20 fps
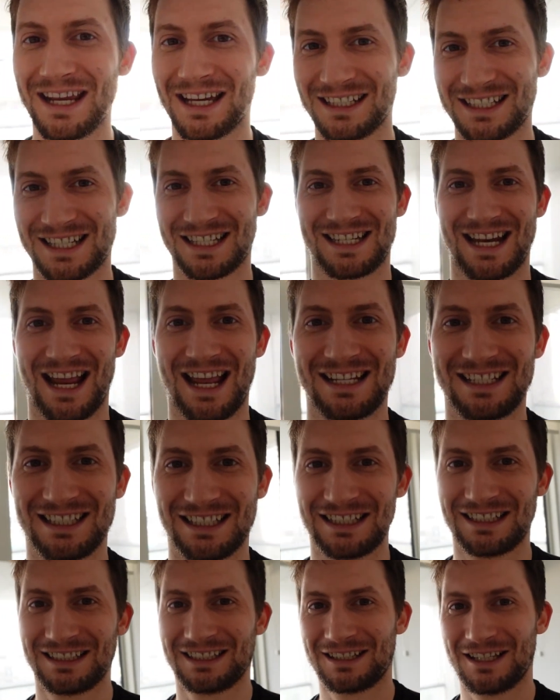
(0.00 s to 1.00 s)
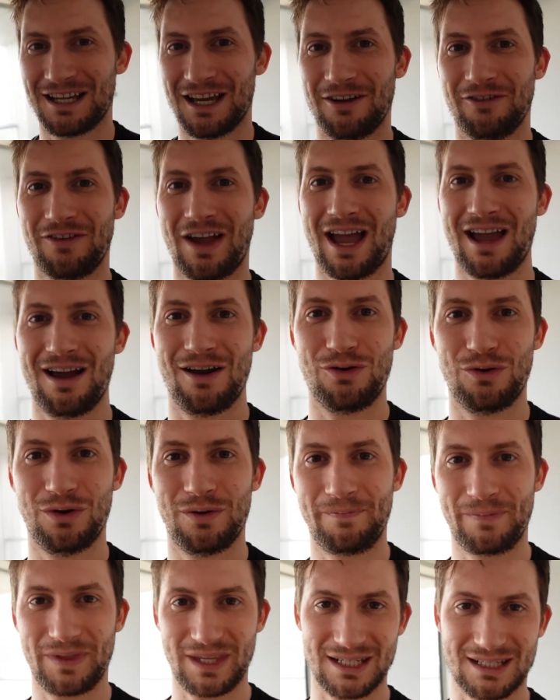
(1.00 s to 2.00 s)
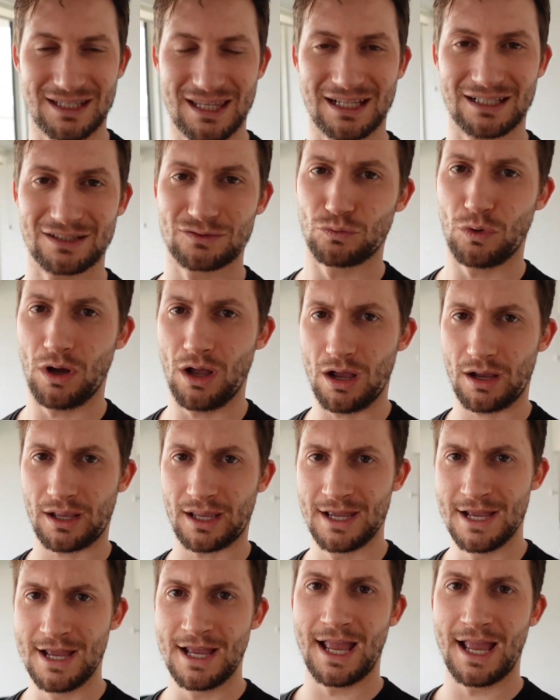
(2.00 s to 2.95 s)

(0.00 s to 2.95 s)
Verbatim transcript: understanding of how these things work